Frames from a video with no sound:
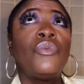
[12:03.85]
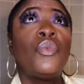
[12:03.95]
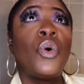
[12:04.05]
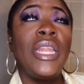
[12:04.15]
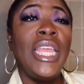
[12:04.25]

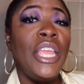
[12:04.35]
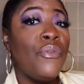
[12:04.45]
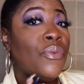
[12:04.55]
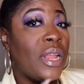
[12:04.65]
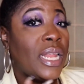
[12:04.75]
what he
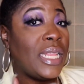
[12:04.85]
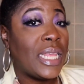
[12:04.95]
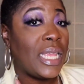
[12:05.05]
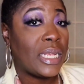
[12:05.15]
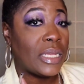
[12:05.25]
really
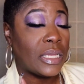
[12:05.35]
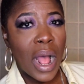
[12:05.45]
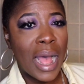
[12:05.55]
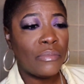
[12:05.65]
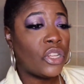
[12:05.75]
thinks.
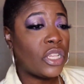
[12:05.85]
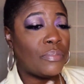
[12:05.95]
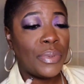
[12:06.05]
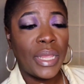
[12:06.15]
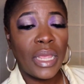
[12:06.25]
I'm just
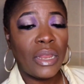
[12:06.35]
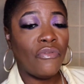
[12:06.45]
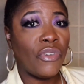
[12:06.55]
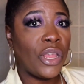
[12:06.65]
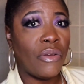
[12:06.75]
being
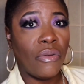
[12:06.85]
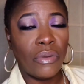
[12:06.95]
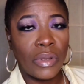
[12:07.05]
real.